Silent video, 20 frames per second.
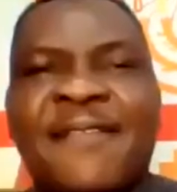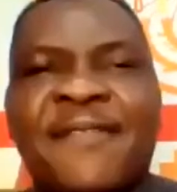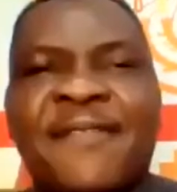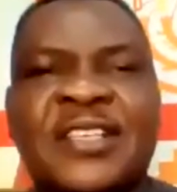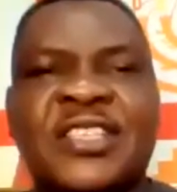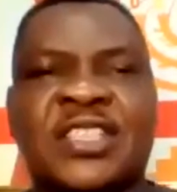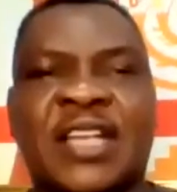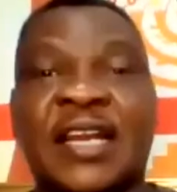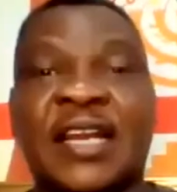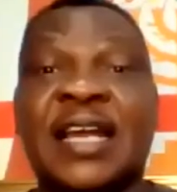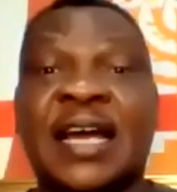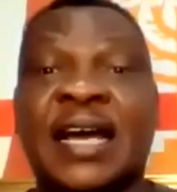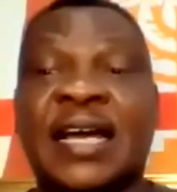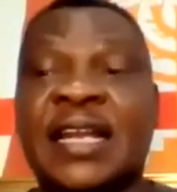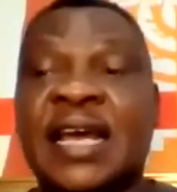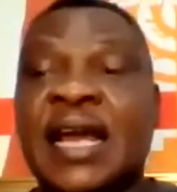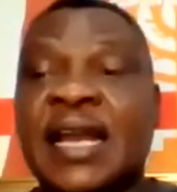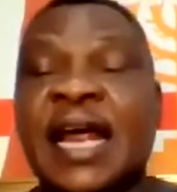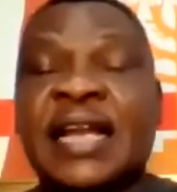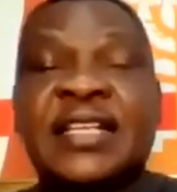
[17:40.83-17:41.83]
every
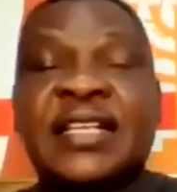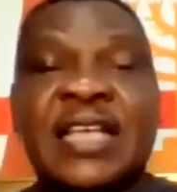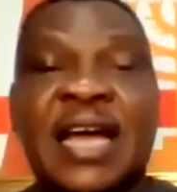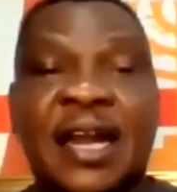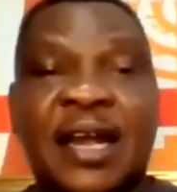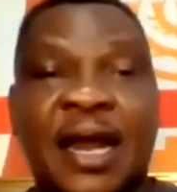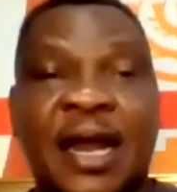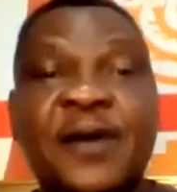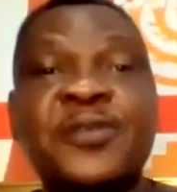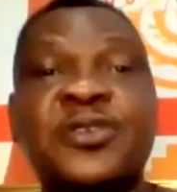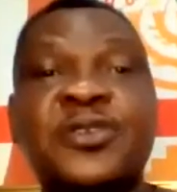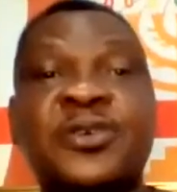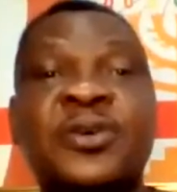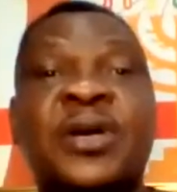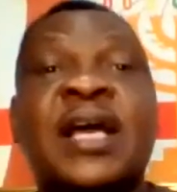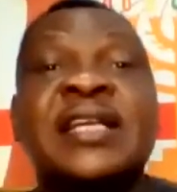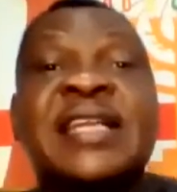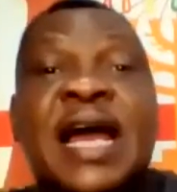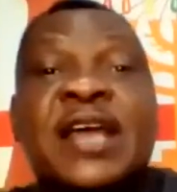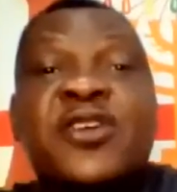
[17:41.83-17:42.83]
standard that is around you
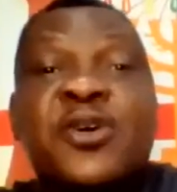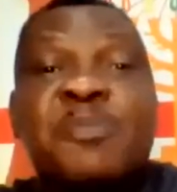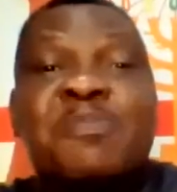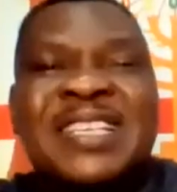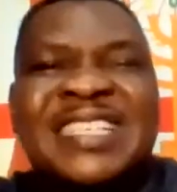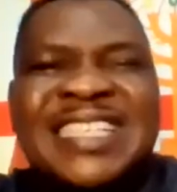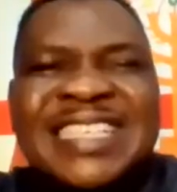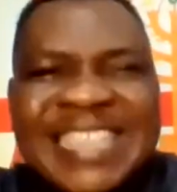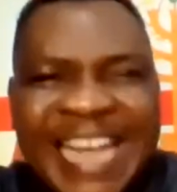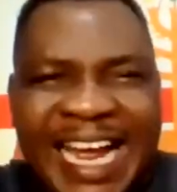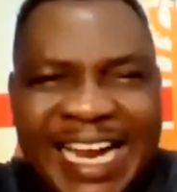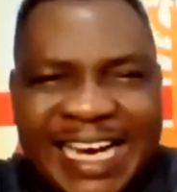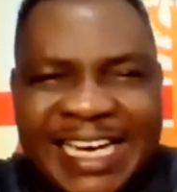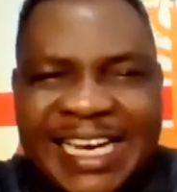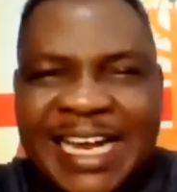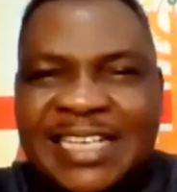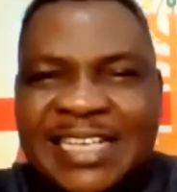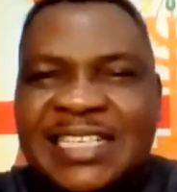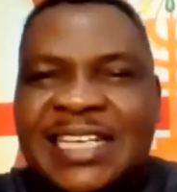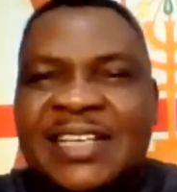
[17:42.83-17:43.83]
that you've been
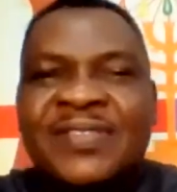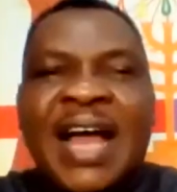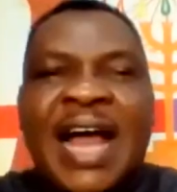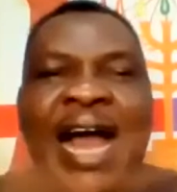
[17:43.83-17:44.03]
stagnant.